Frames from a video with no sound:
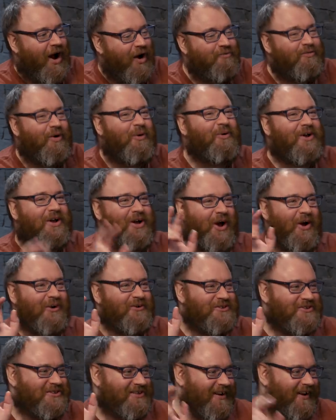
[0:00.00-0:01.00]
A roller
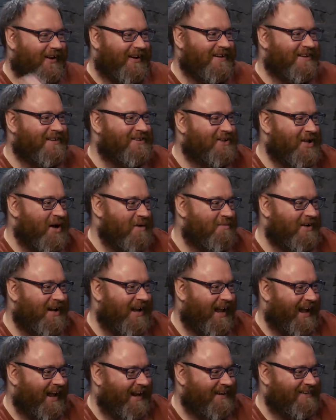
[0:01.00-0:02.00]
coaster, Simon
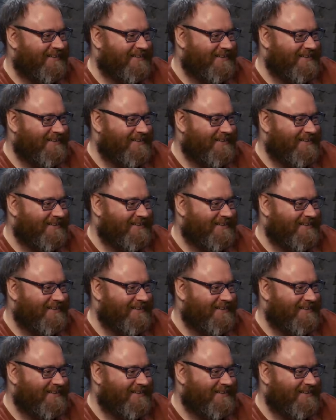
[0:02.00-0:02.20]
Lane.